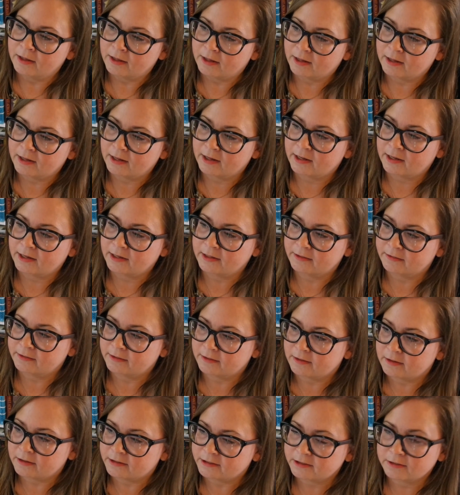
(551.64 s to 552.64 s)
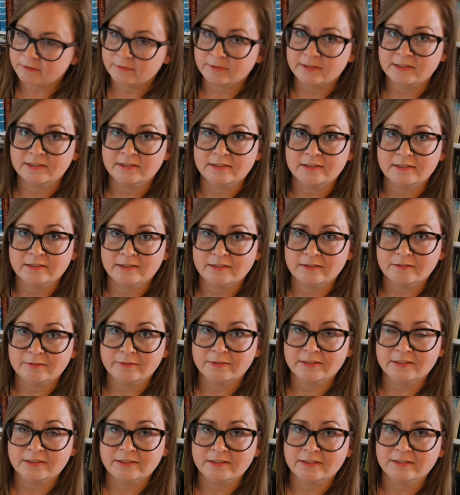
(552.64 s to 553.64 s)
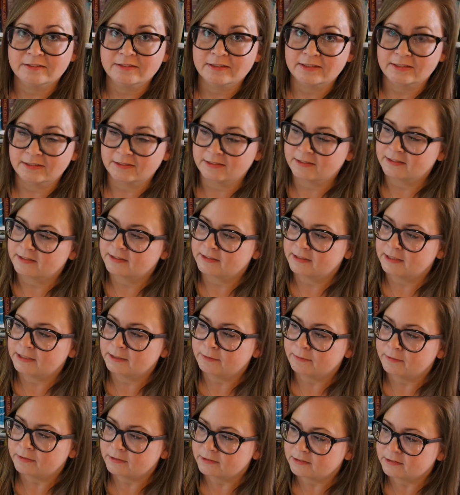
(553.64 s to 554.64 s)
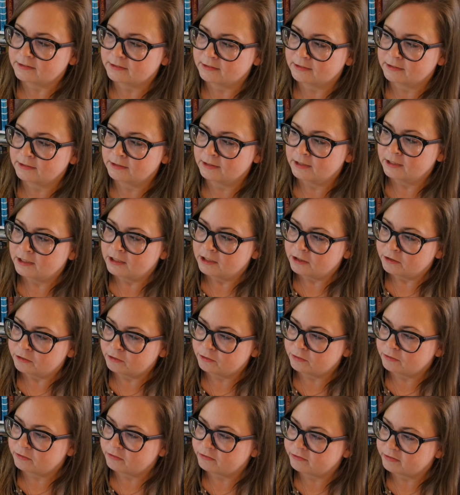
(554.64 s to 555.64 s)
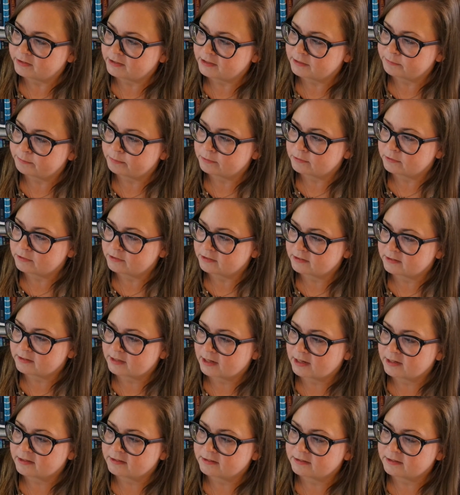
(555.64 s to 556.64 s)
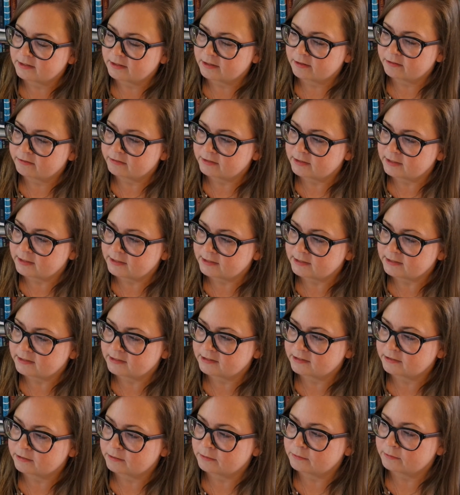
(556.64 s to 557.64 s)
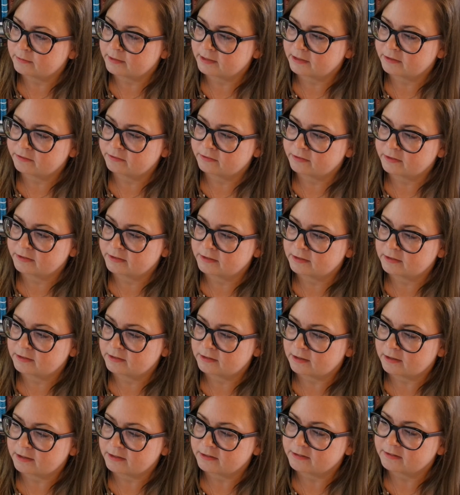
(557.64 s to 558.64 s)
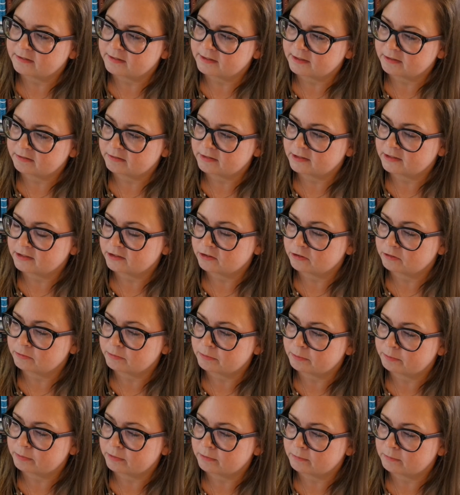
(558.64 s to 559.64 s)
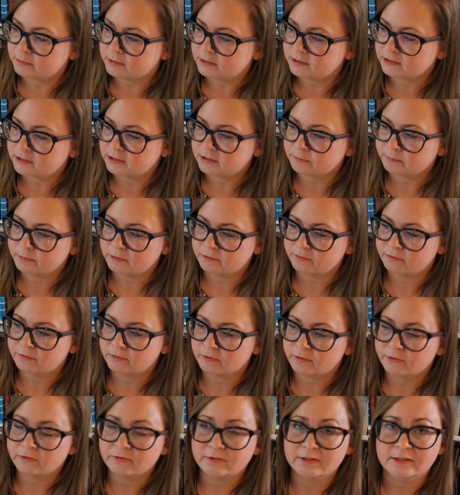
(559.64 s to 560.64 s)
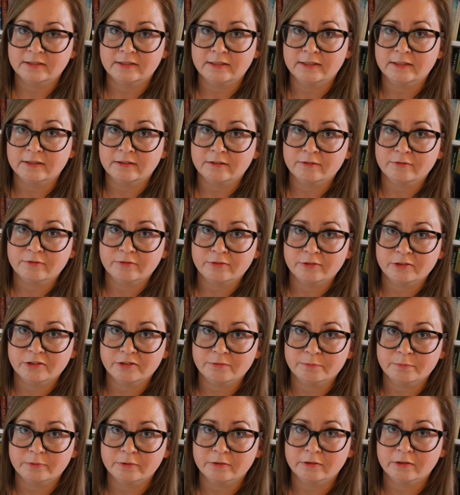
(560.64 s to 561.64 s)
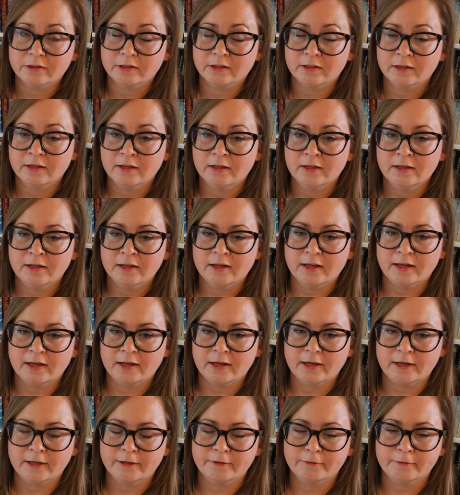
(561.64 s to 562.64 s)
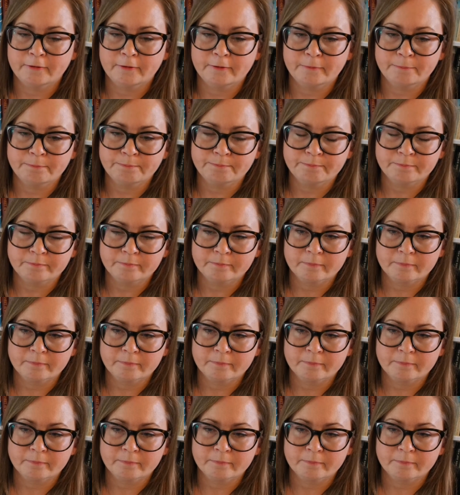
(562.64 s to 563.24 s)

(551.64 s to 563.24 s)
The last question is sequels. Do you read books as they are released or wait for an entire series to be published before reading the first book? And